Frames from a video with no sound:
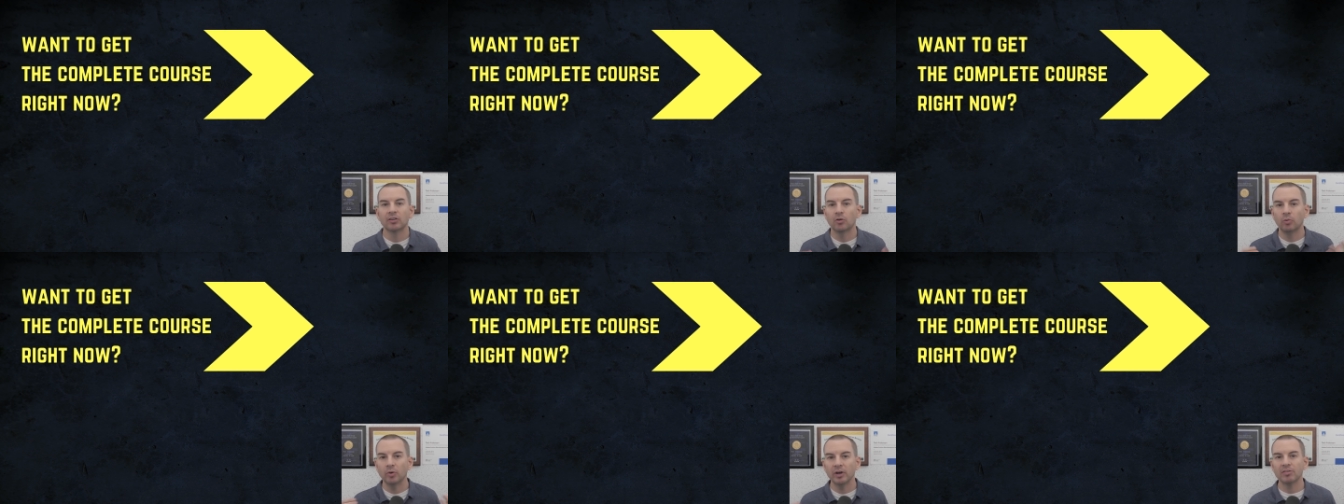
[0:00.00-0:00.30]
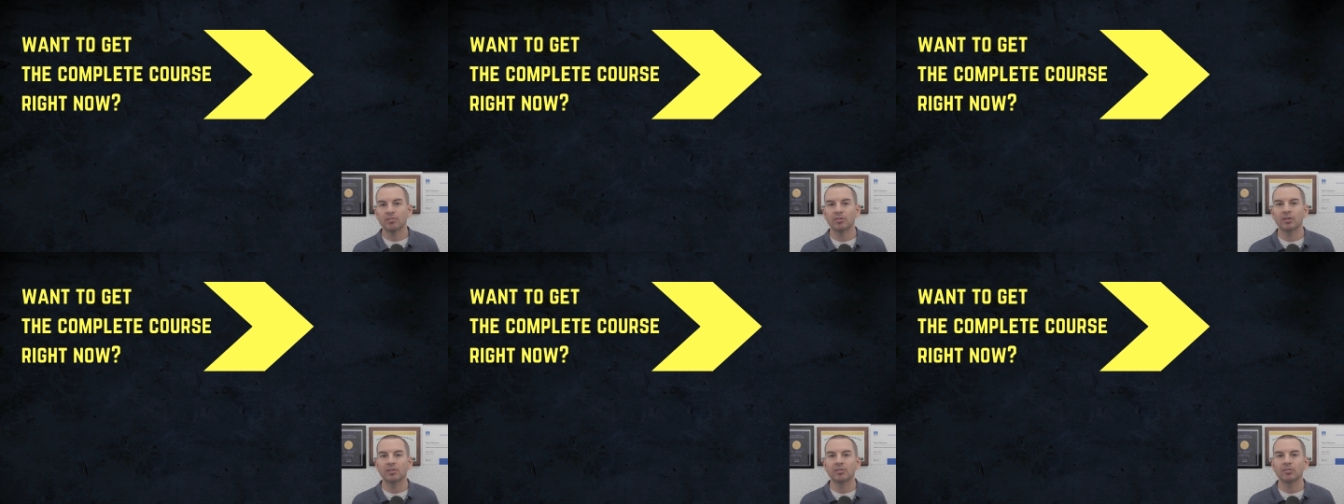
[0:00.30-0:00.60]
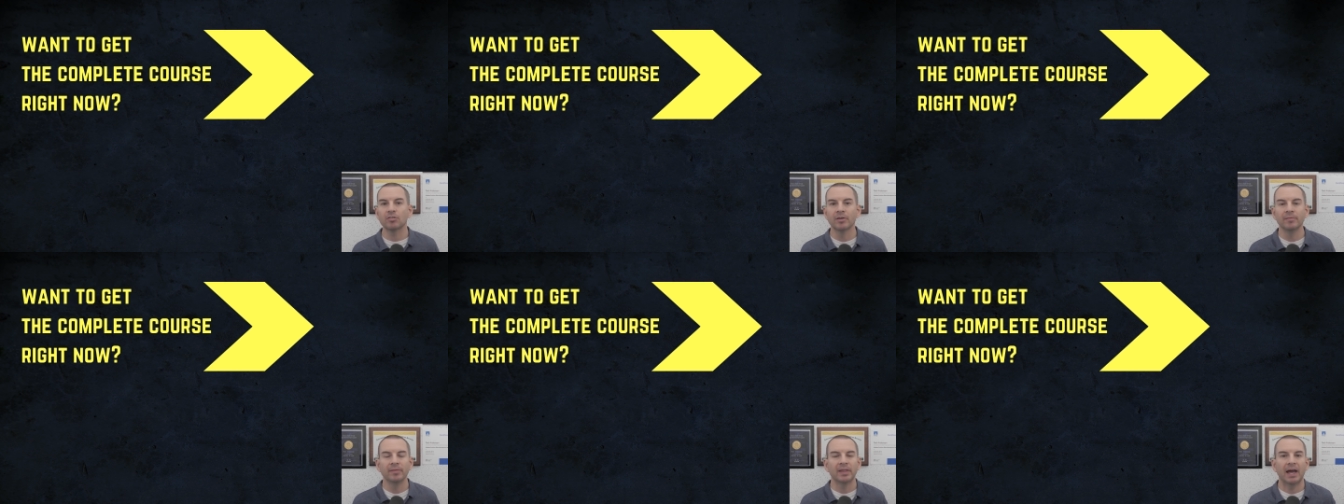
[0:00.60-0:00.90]

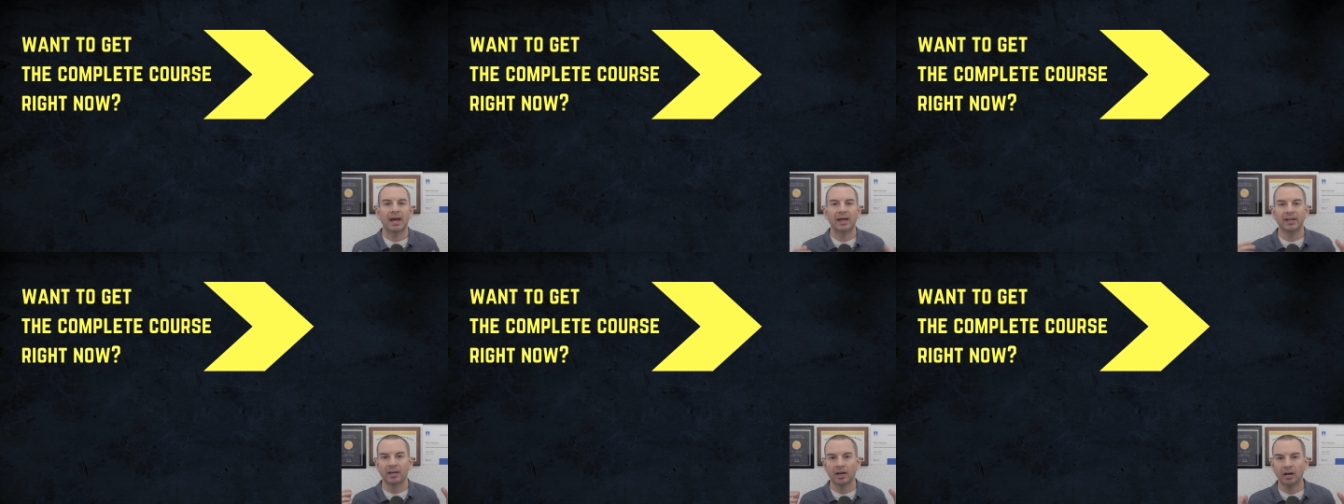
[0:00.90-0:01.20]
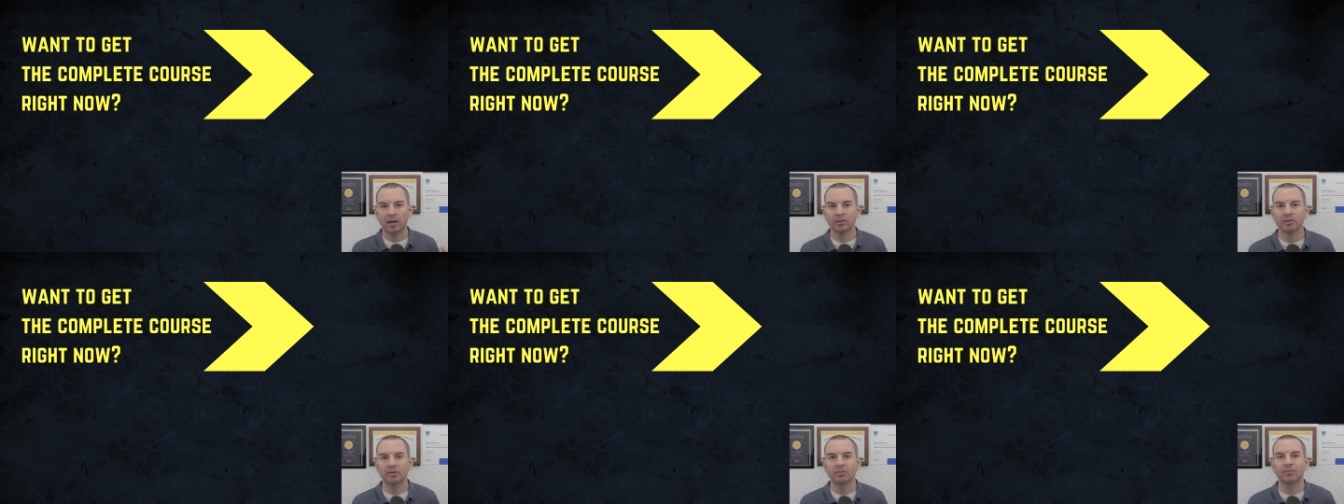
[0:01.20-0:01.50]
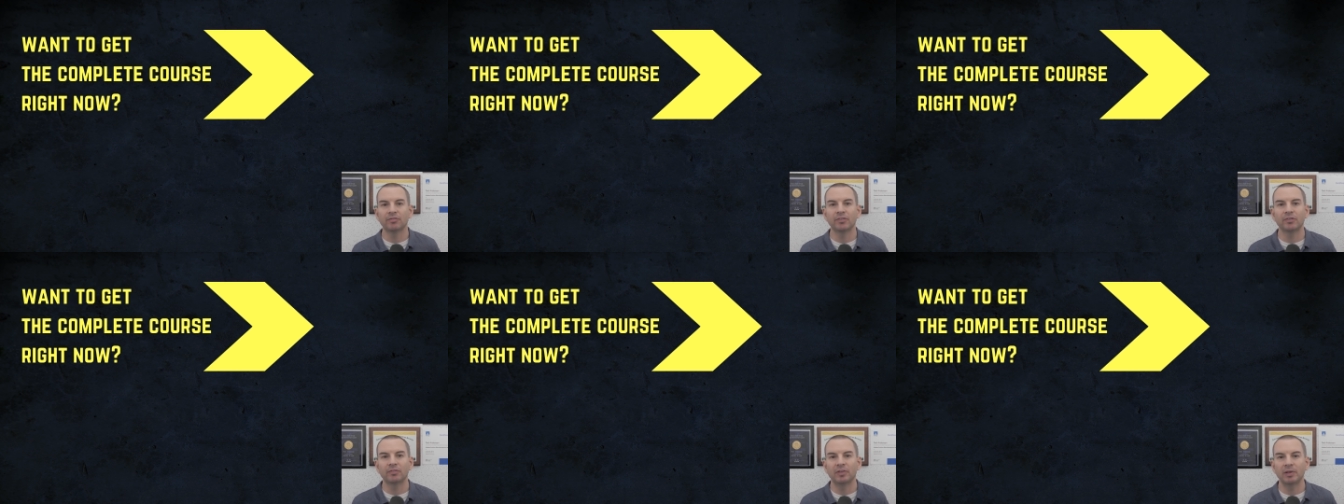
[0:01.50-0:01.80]
quizzes, and
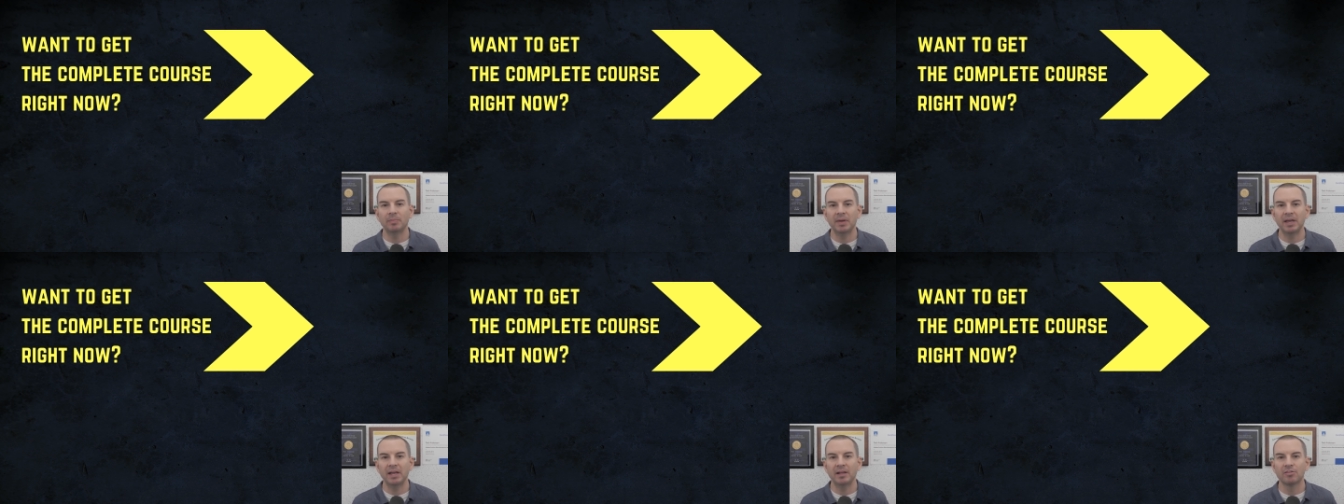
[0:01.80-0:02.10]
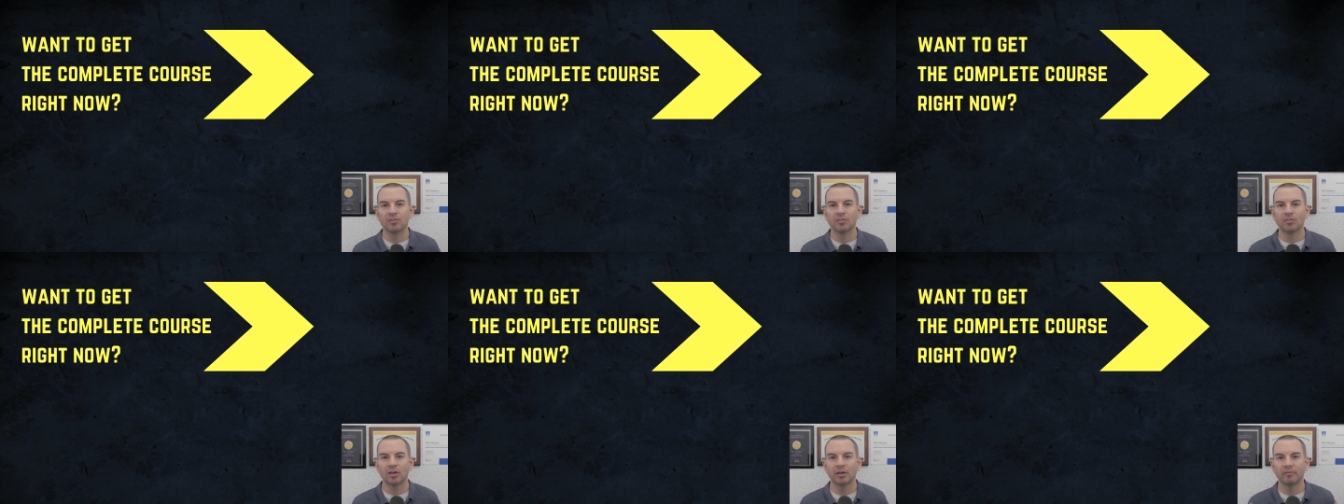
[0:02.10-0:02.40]
150 pages